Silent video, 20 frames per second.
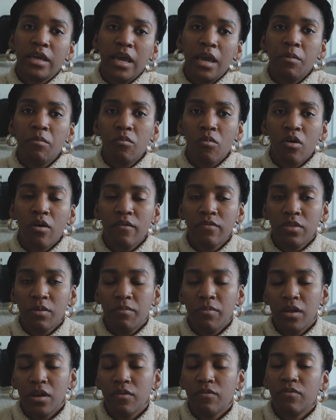get more of the
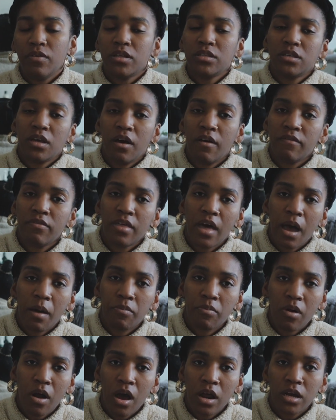benefits of
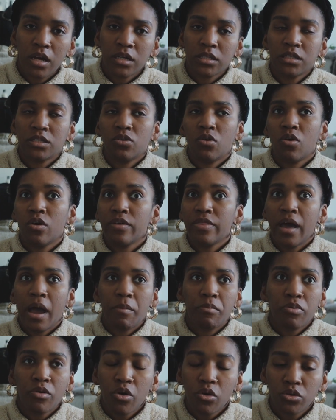that product or
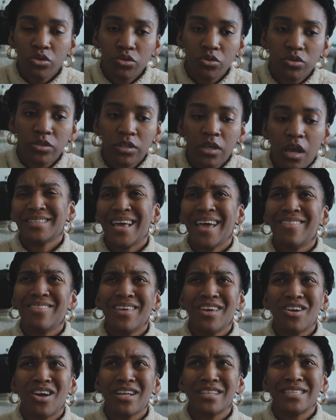that produce. And
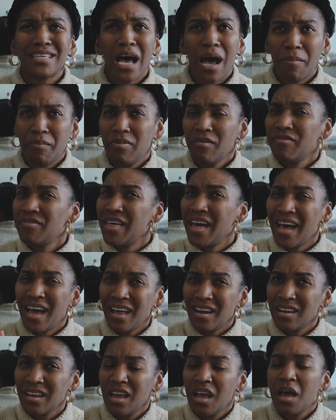then on top of
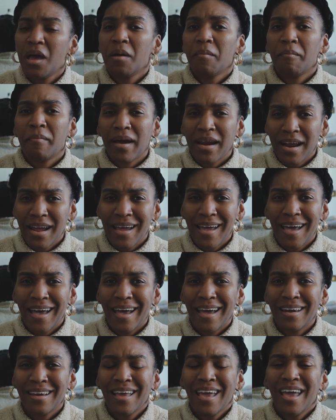that, might I
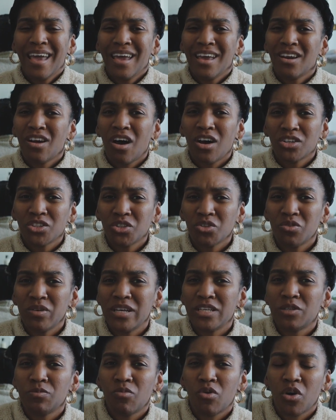add, it also
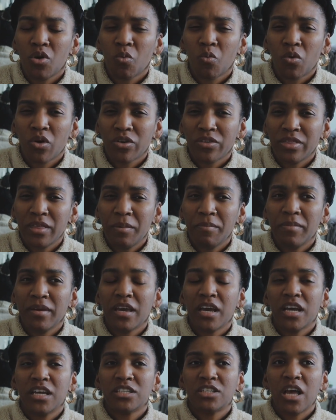is more worth it
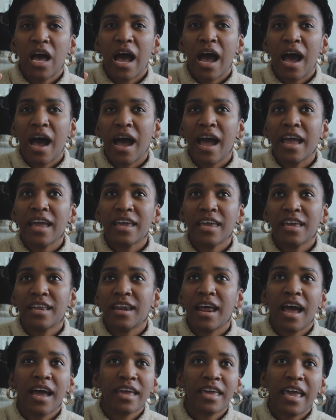because I
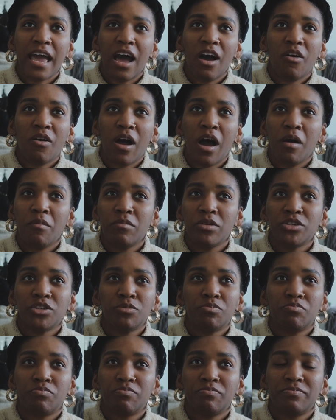cannot count how
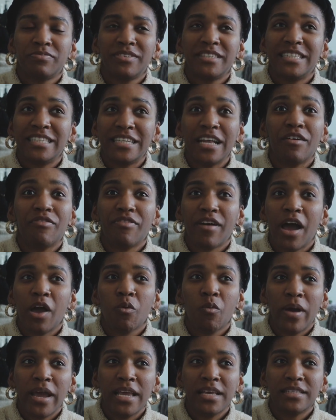much stuff I
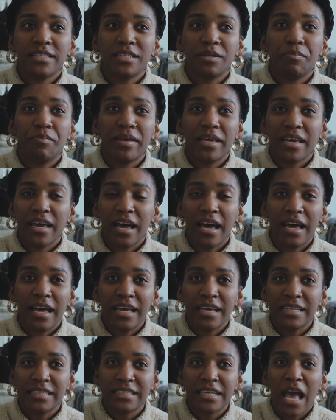waste,
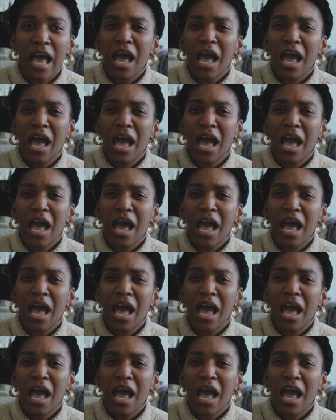because